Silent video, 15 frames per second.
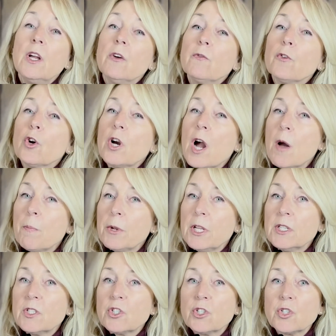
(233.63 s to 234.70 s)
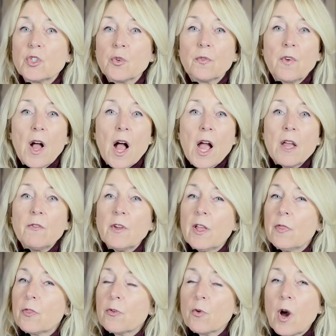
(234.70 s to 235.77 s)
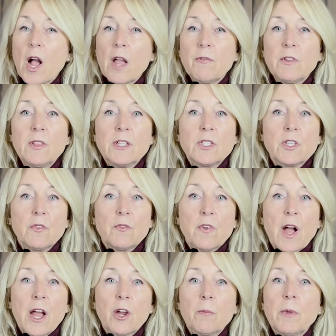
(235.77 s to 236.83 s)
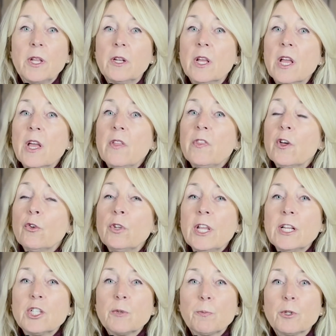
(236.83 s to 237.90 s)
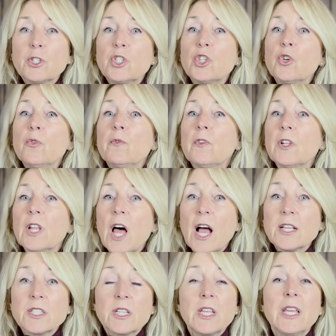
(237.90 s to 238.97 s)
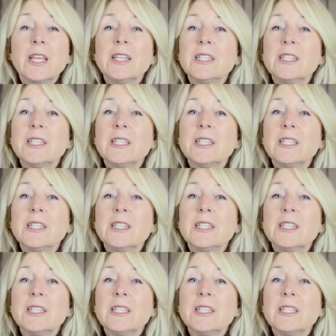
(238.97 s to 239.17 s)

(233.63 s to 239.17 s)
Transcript: For companies to survive and thrive in this environment, they'll need to pursue velocity in